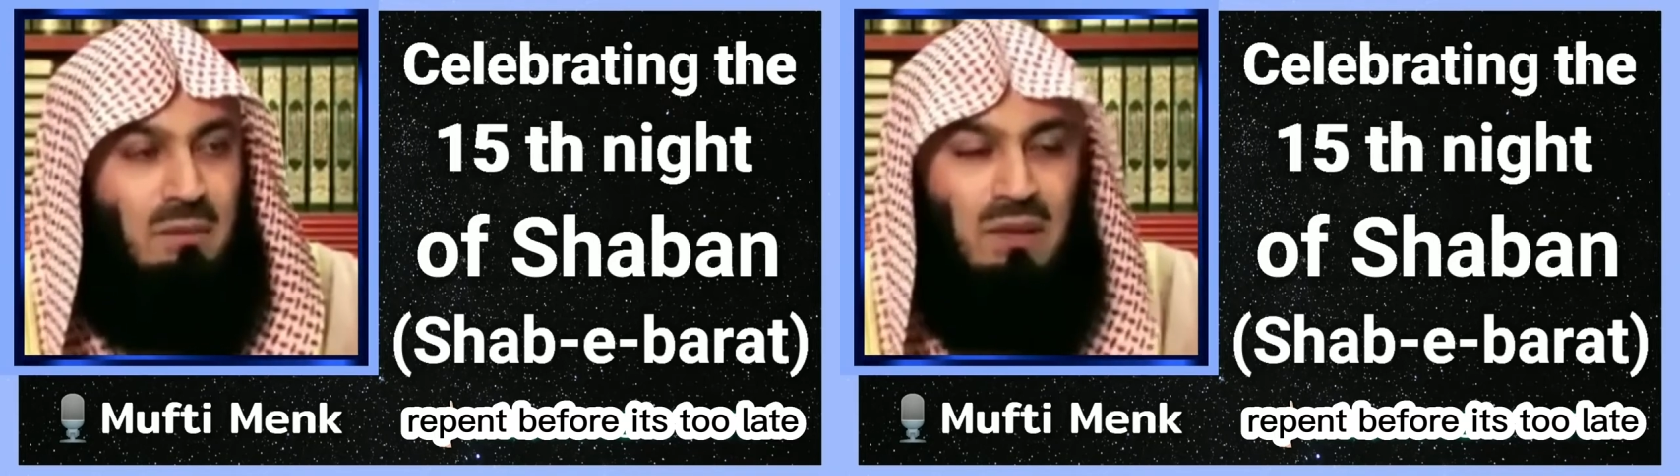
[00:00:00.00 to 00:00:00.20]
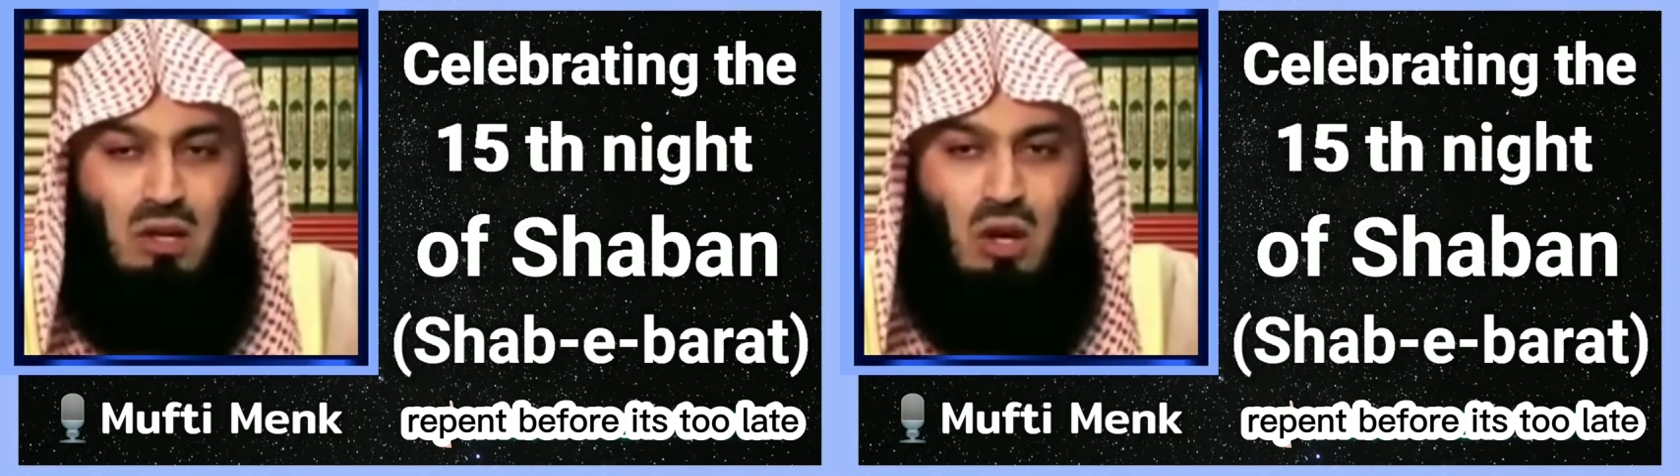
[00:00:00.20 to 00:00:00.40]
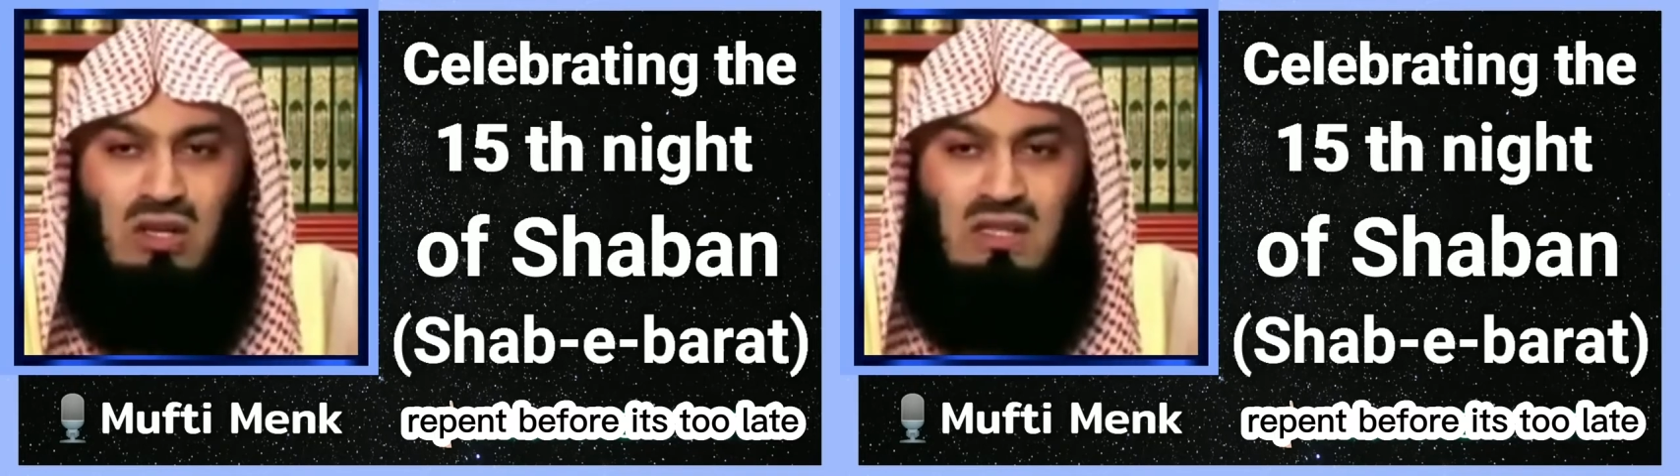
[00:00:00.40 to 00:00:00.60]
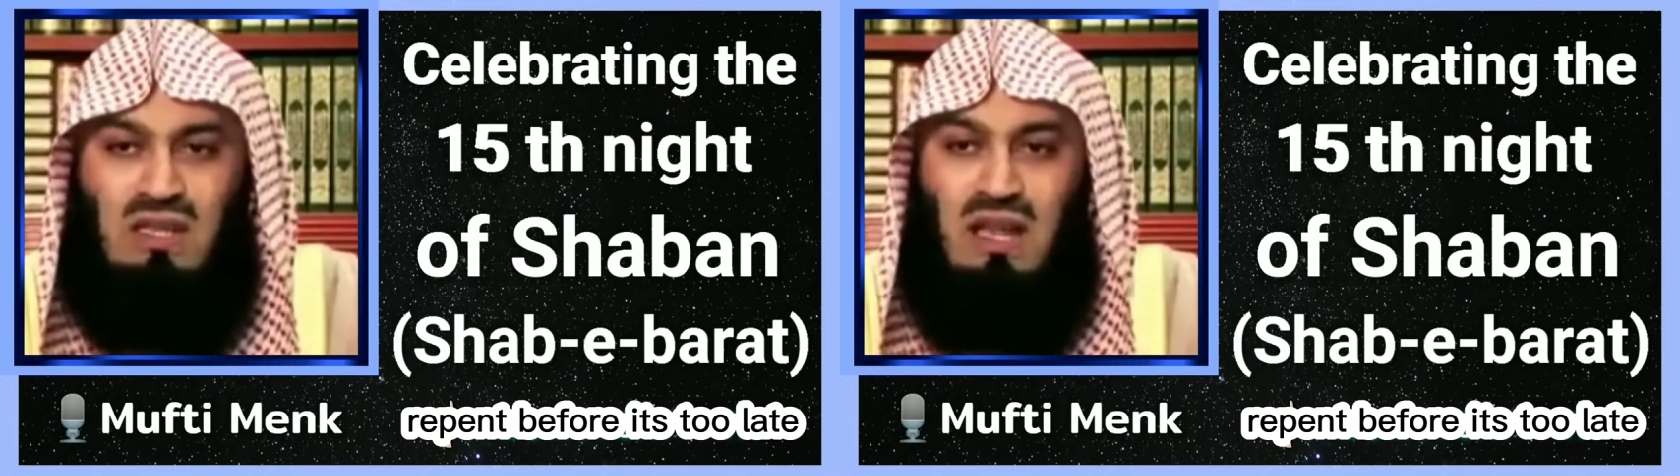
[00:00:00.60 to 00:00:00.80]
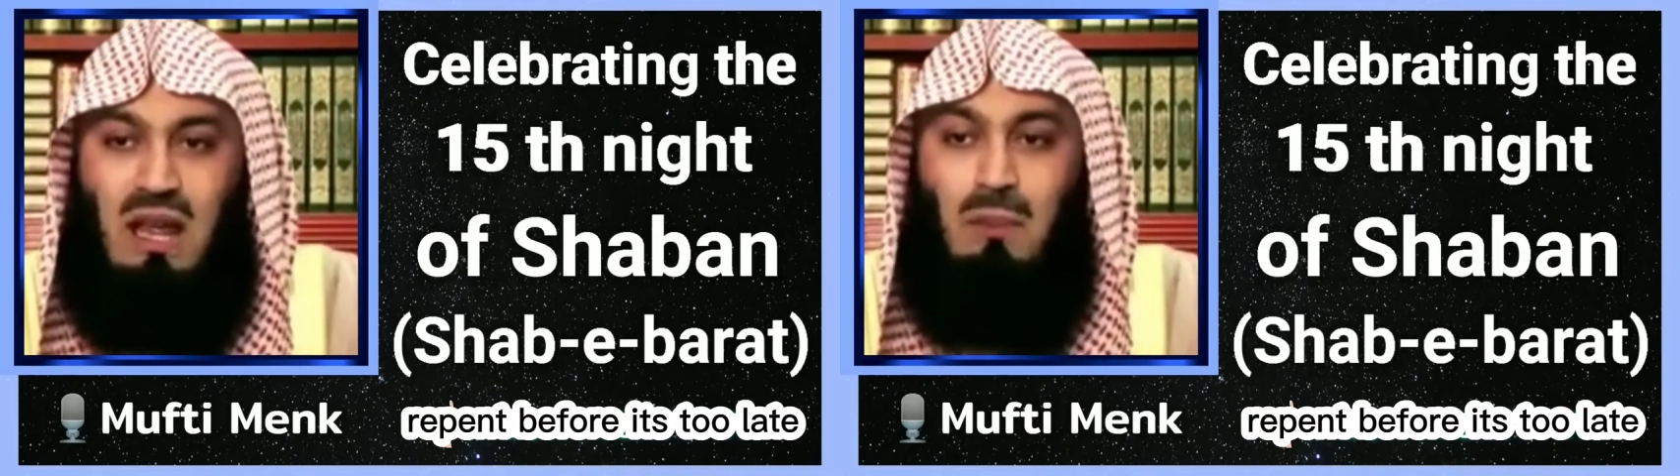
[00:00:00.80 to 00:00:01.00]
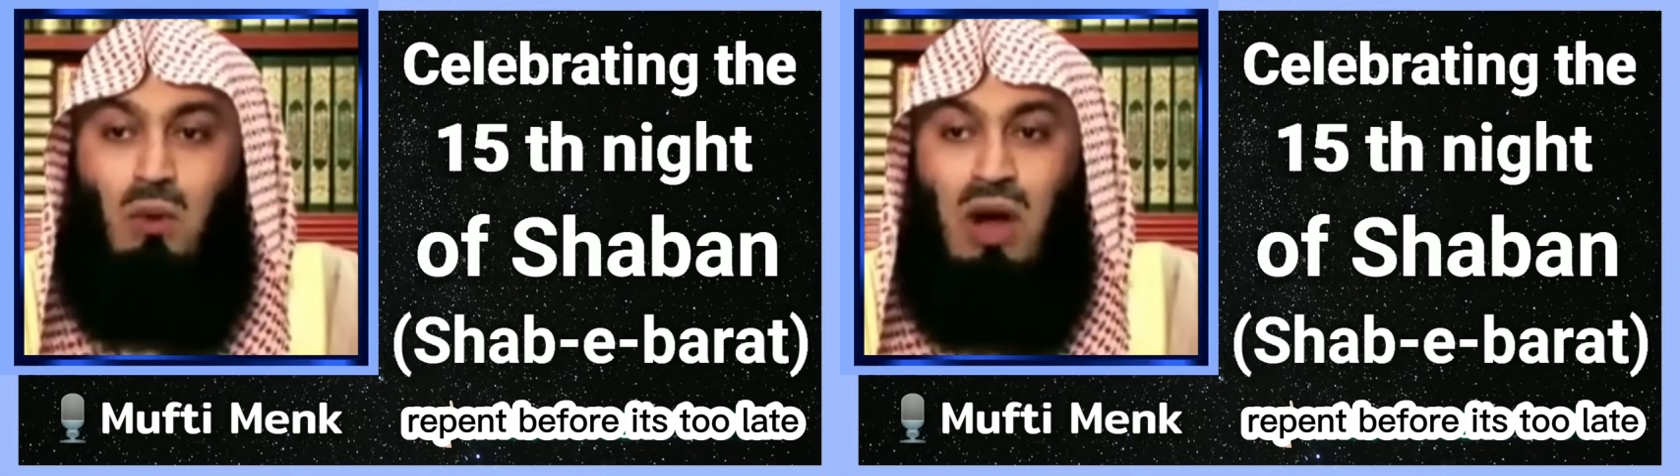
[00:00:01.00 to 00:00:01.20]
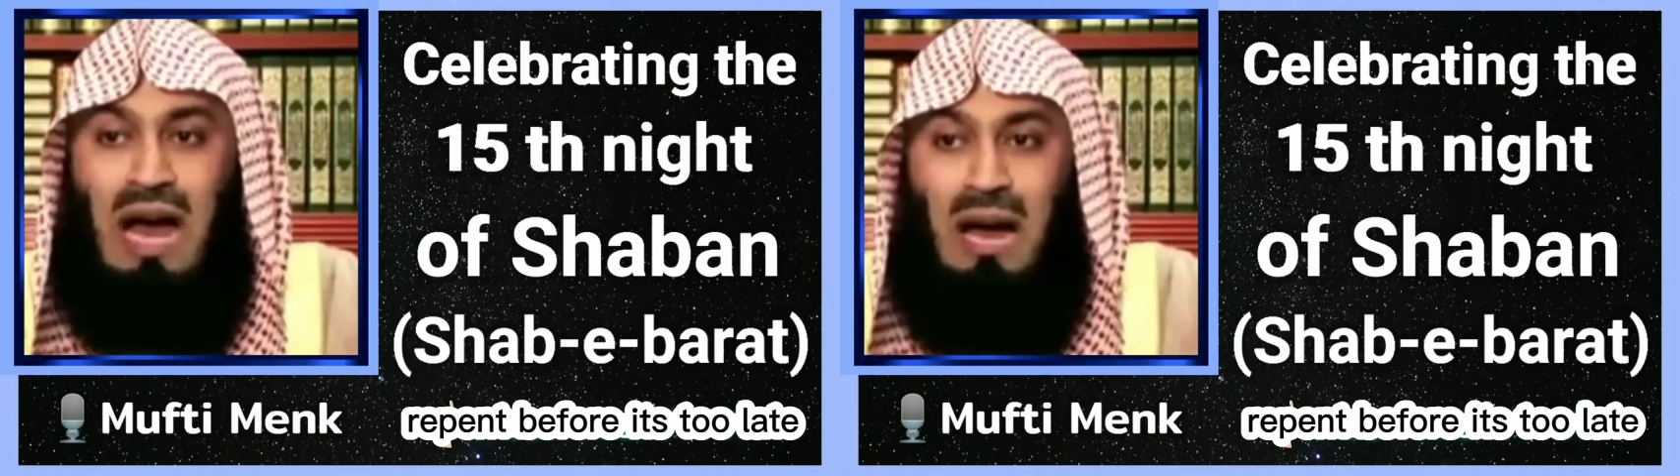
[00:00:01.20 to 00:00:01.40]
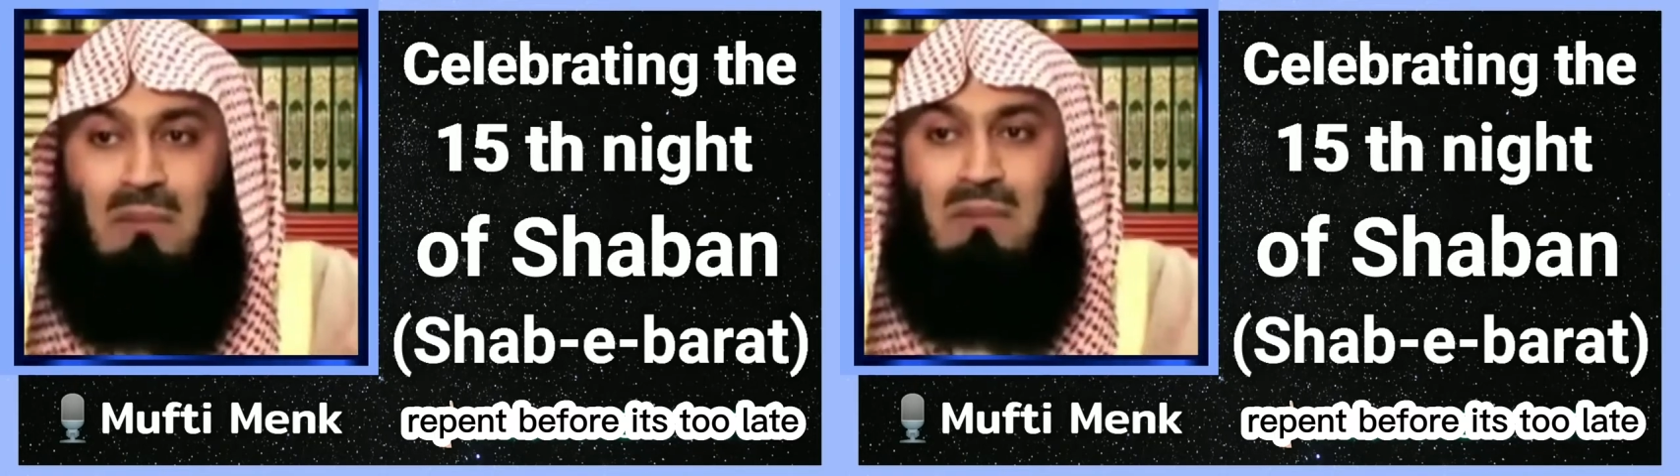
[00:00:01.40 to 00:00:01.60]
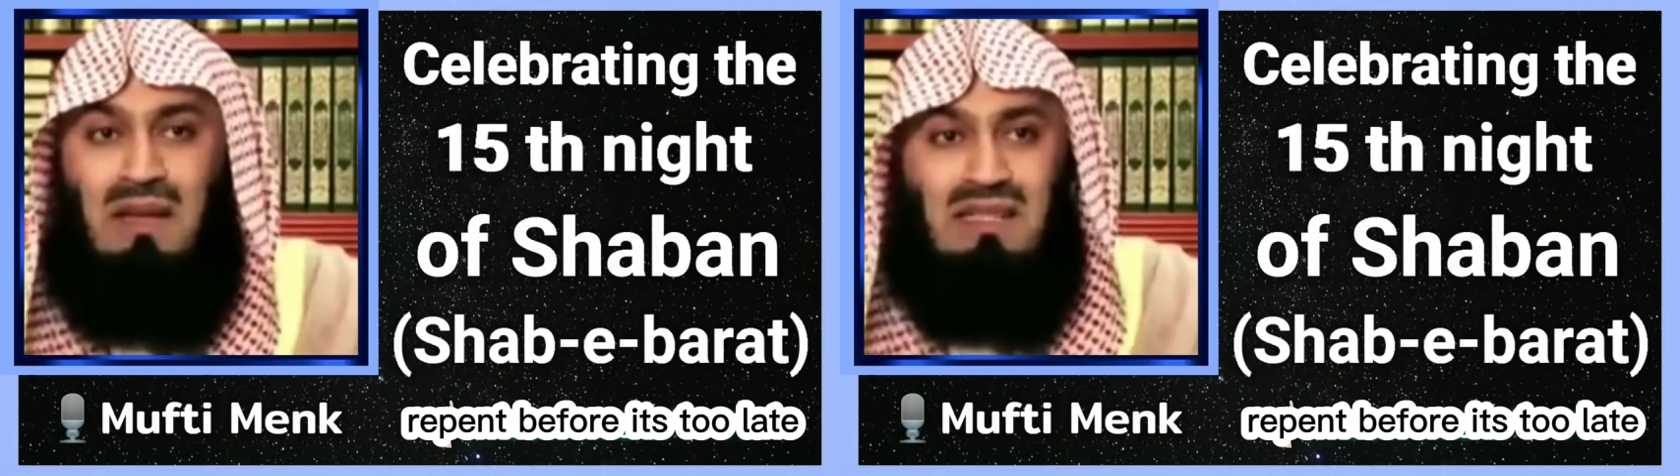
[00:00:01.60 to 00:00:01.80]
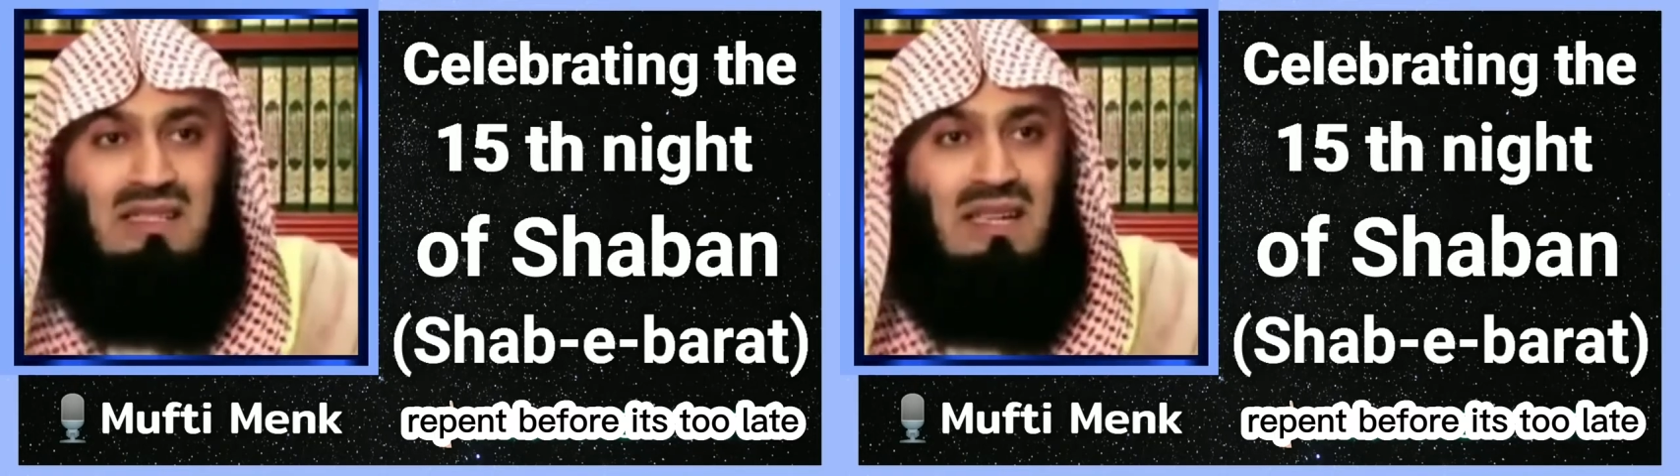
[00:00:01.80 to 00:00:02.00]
Because Muhammad